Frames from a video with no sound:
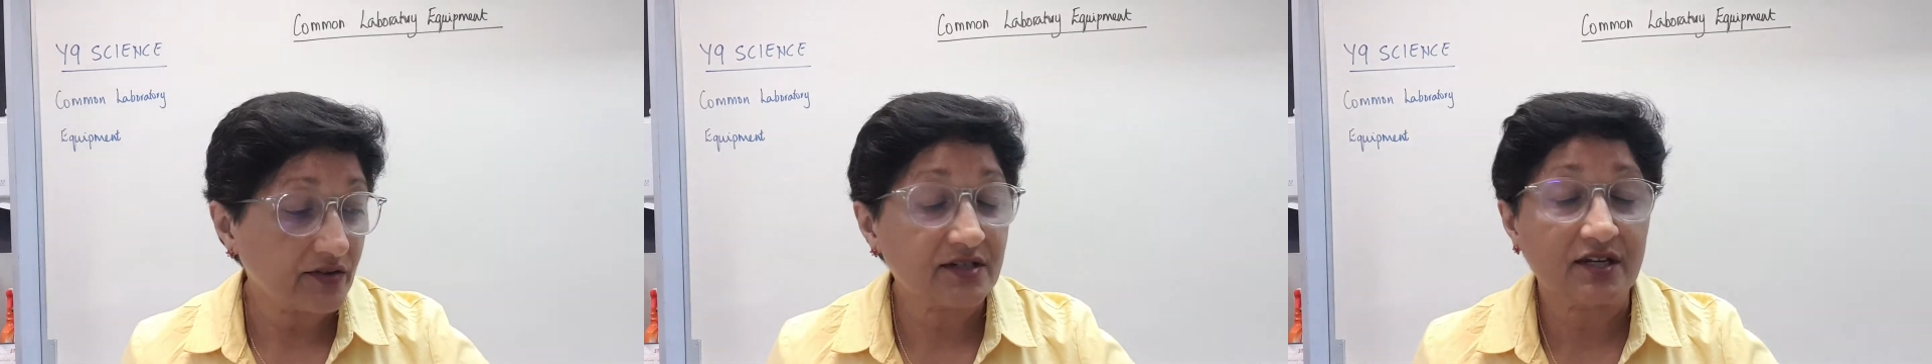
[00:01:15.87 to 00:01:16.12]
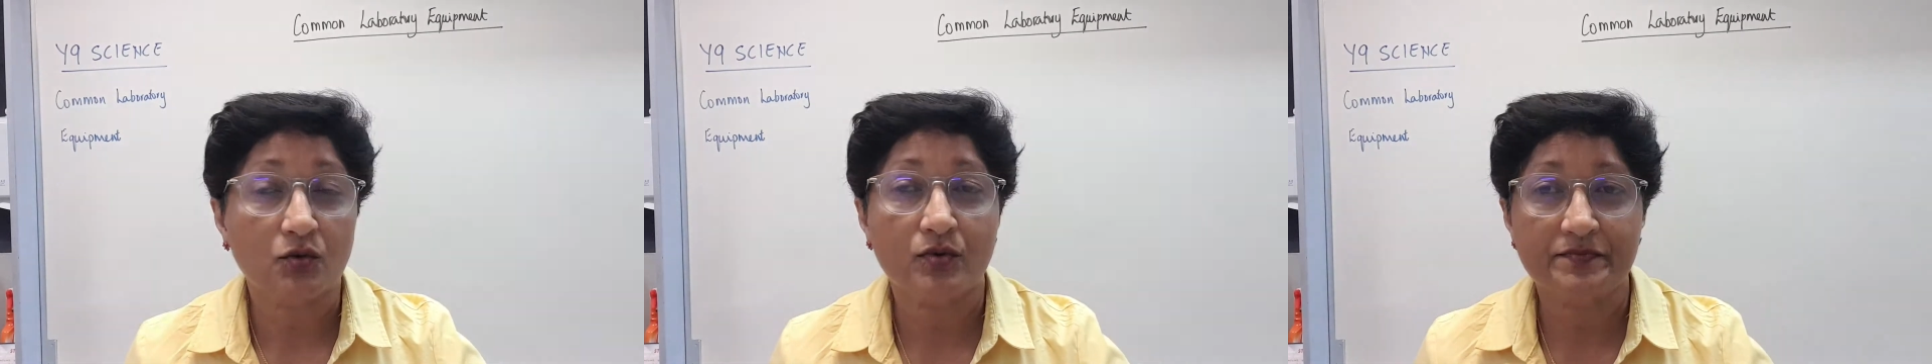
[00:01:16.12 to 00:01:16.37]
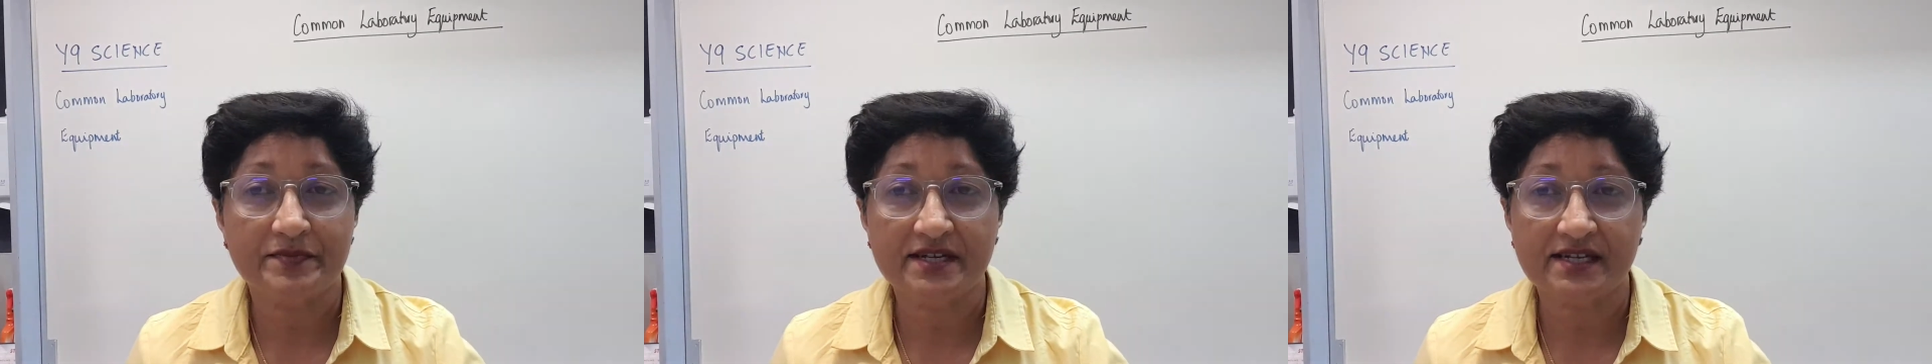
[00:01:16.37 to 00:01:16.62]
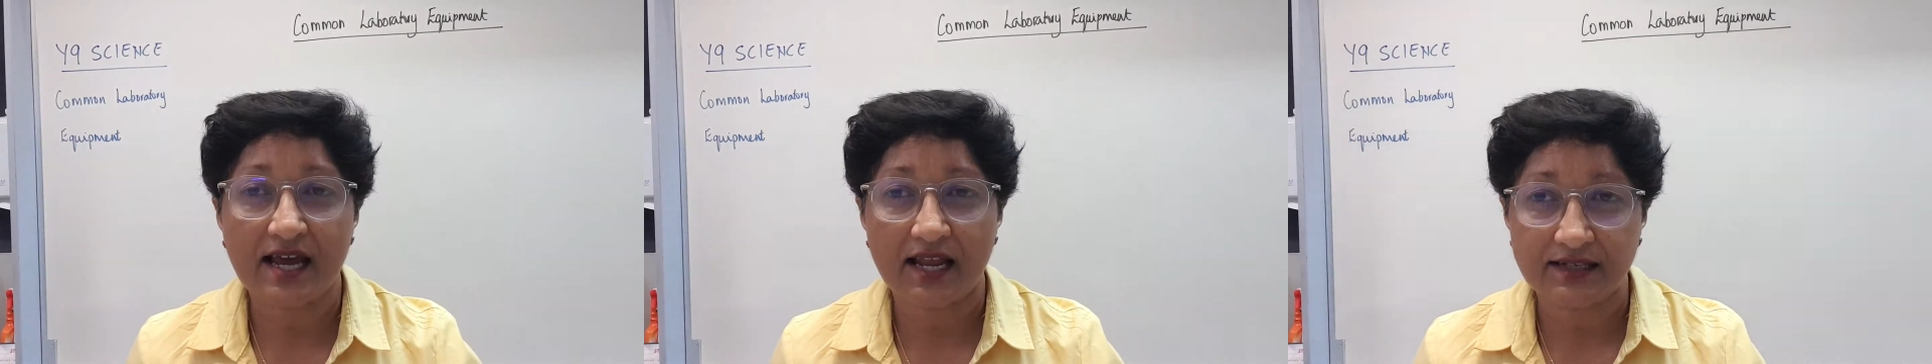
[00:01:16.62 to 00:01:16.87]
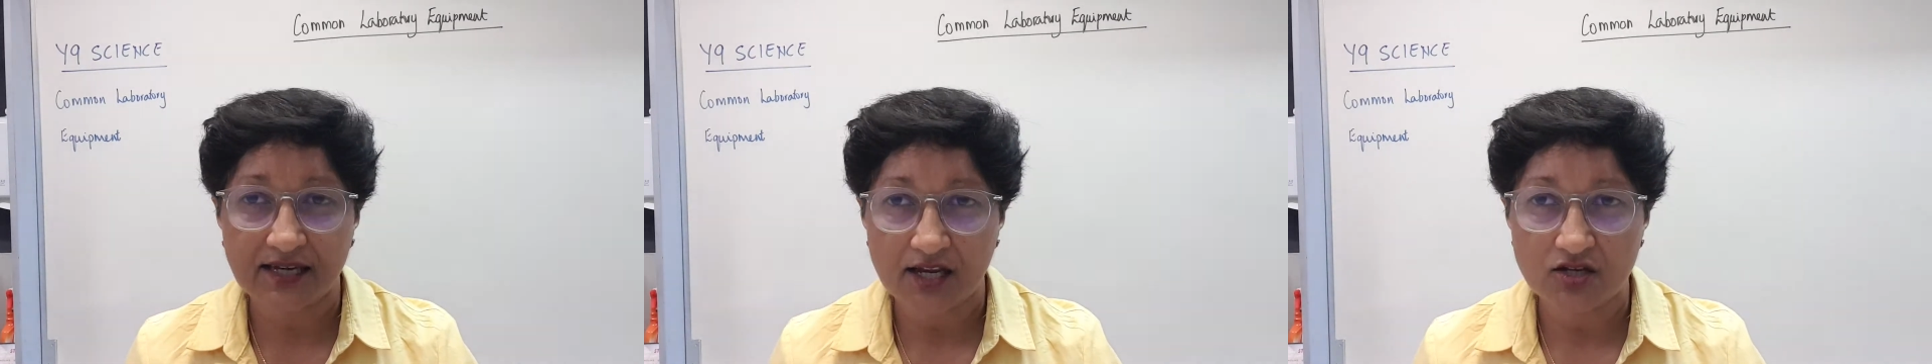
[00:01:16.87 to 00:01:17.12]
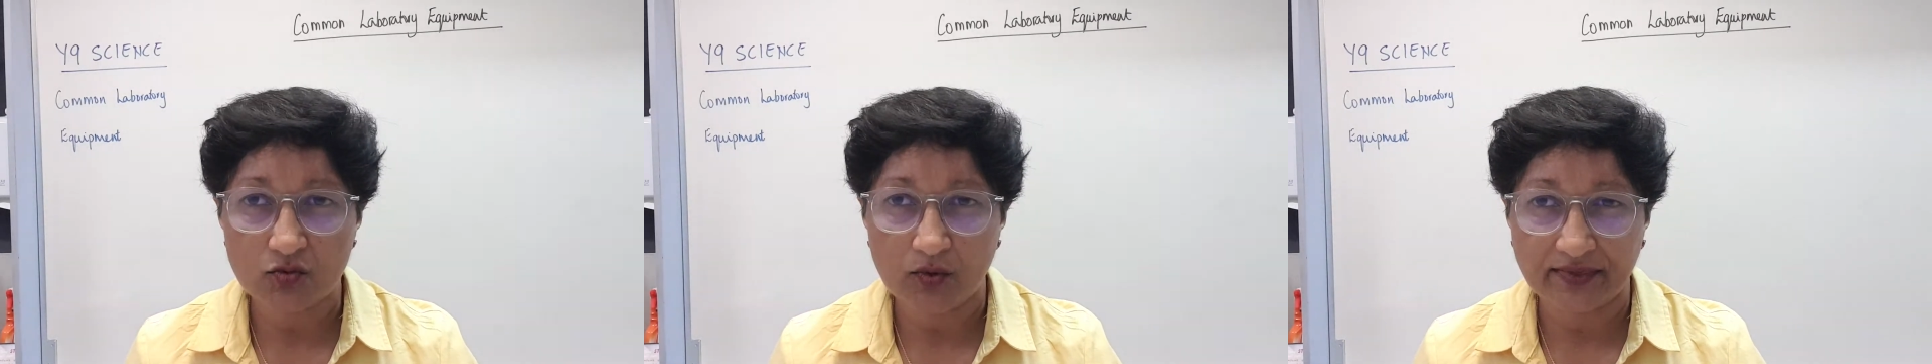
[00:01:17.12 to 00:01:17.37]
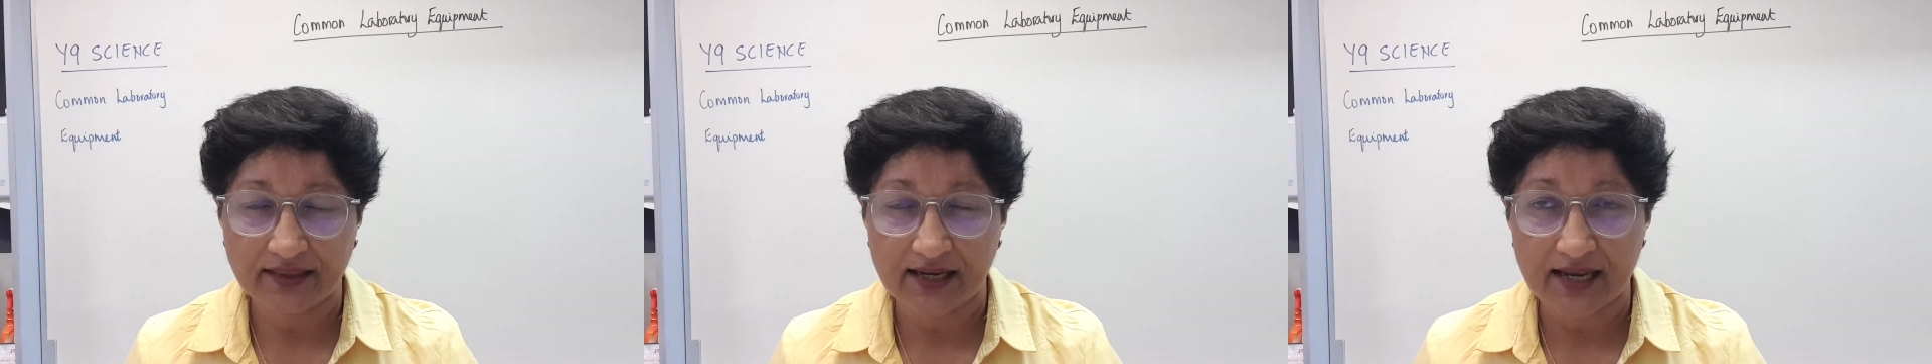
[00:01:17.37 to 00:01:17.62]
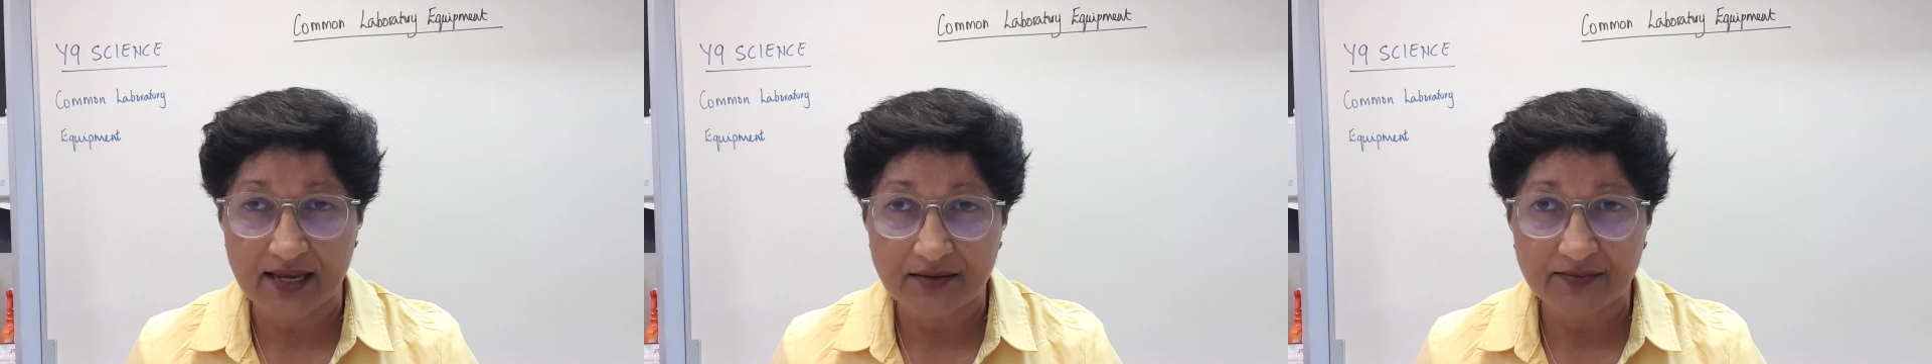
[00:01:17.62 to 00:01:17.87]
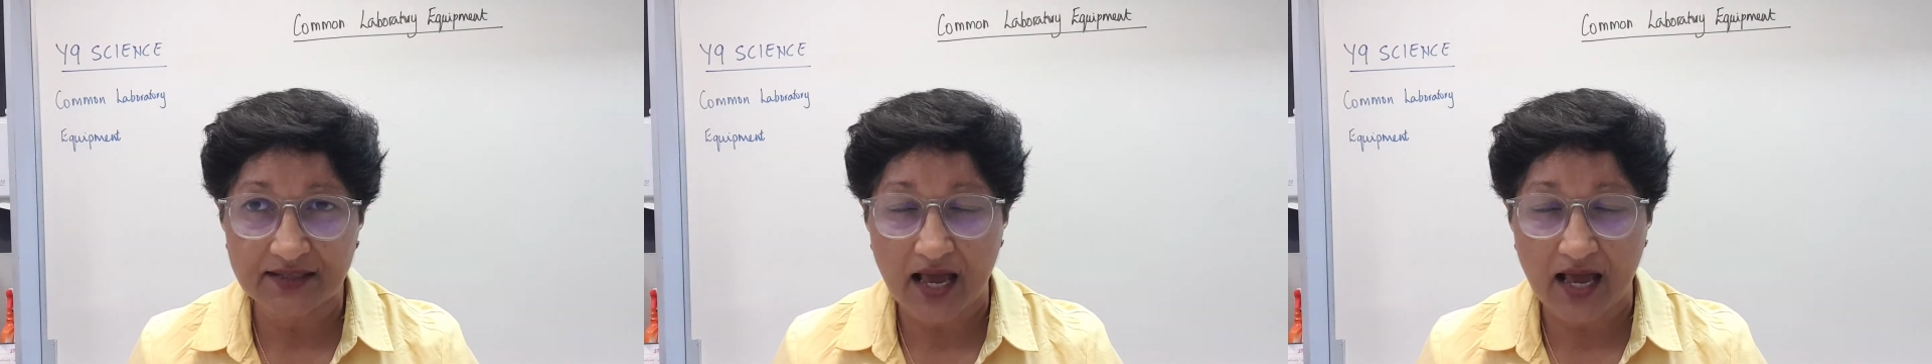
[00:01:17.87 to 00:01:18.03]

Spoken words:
equipment and tell you what their names